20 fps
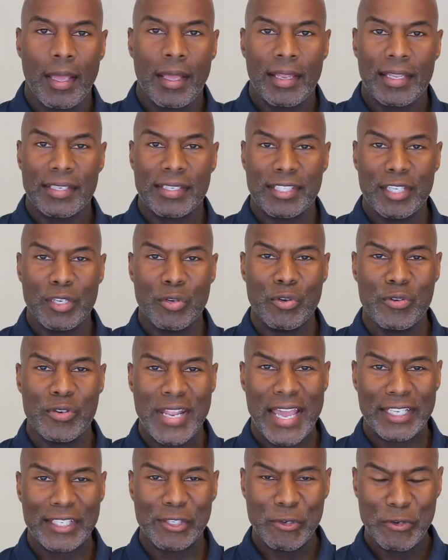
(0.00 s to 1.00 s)
Let's see, who
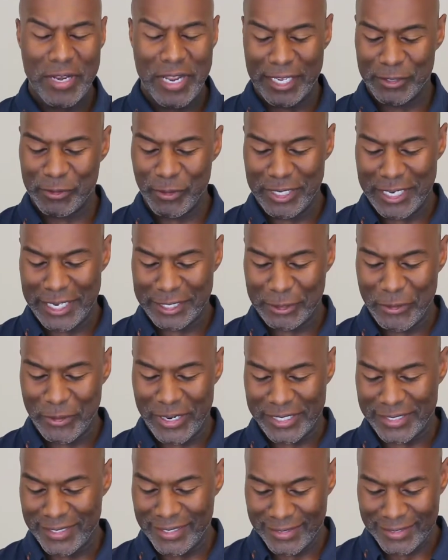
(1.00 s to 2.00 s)
next? What next
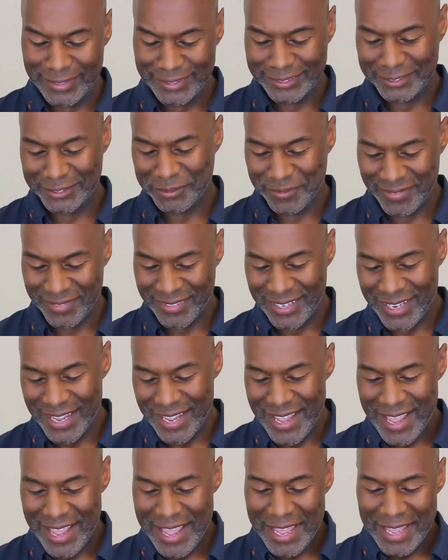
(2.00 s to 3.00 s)
question?
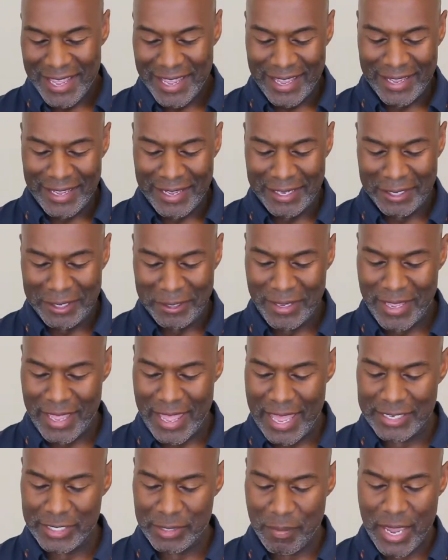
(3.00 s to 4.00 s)

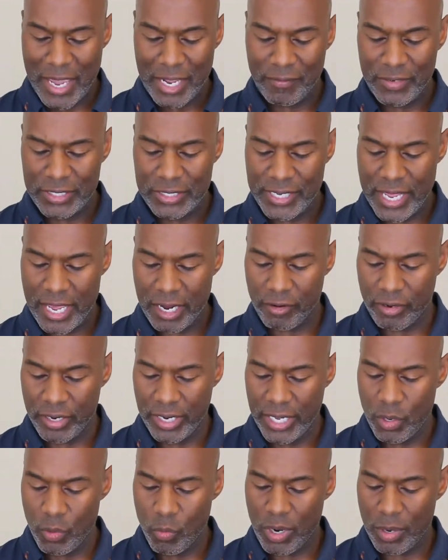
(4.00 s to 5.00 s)
As a man of
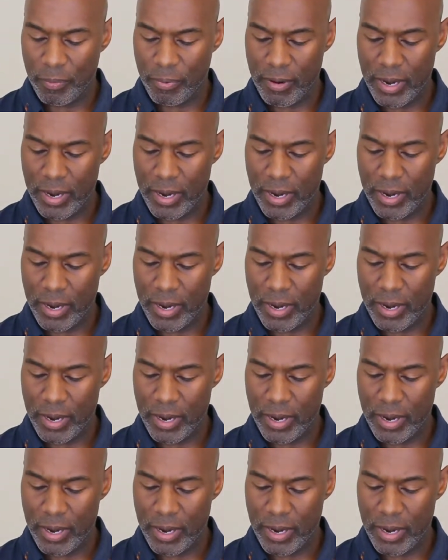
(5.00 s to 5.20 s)
integrity, what